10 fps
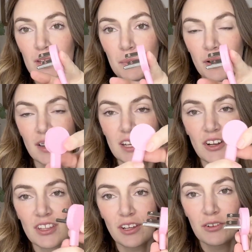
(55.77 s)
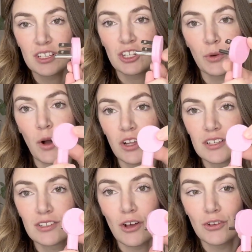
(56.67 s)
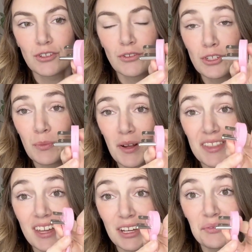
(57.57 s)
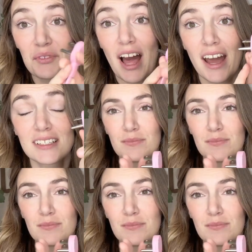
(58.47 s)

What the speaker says: plug here that goes into your wall is also super thin and flat,